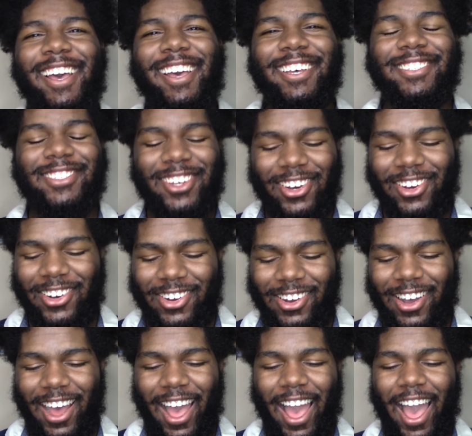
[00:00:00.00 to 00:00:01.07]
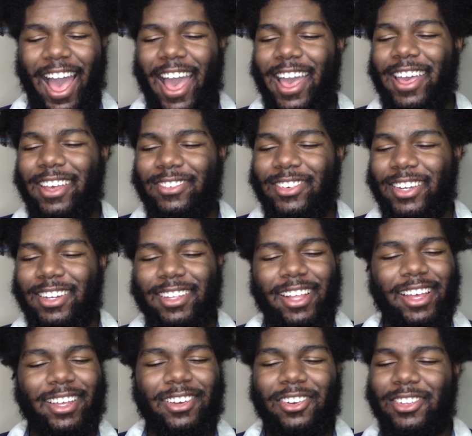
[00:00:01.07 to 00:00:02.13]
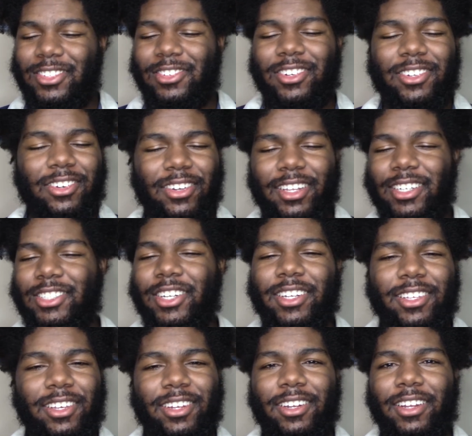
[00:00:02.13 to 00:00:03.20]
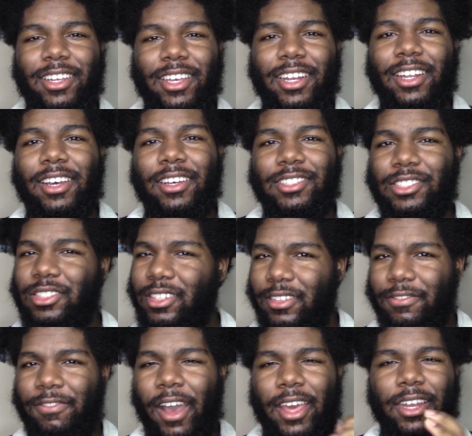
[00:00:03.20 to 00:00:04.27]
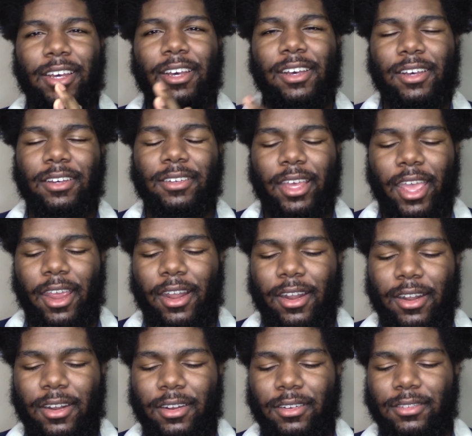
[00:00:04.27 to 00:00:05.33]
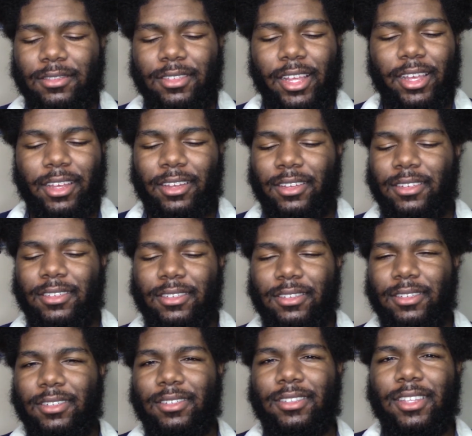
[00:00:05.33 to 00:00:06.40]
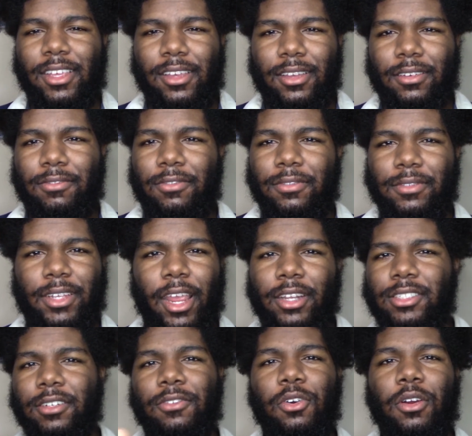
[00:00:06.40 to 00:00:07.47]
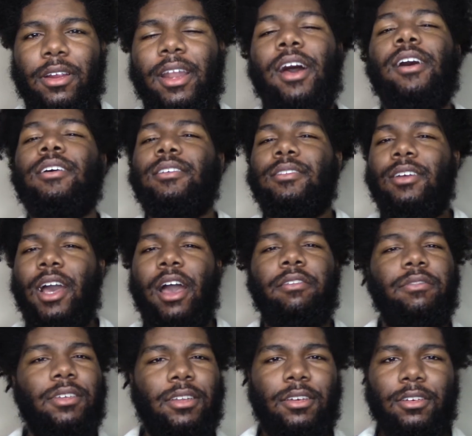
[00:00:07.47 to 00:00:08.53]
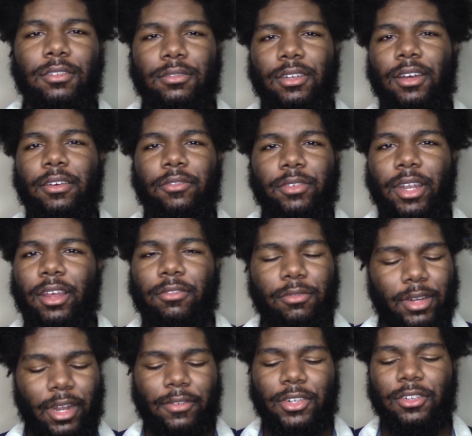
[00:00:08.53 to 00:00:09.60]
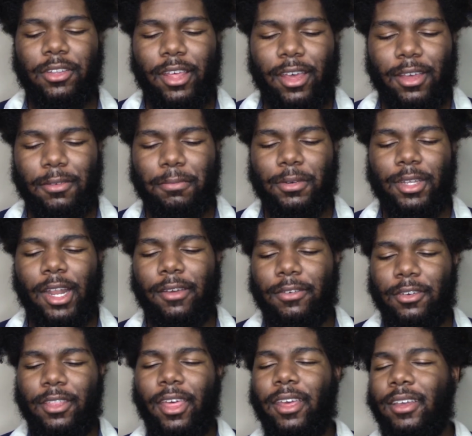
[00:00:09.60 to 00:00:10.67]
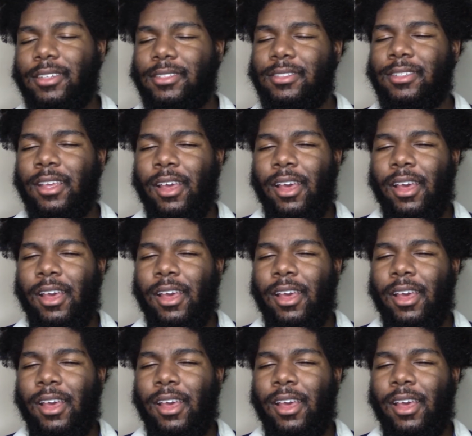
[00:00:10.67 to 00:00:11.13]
So I'm gonna like go to the store, get a drain cleaner and find a hair like thing catcher for it, and I'll have a video whenever I do that. But I feel that is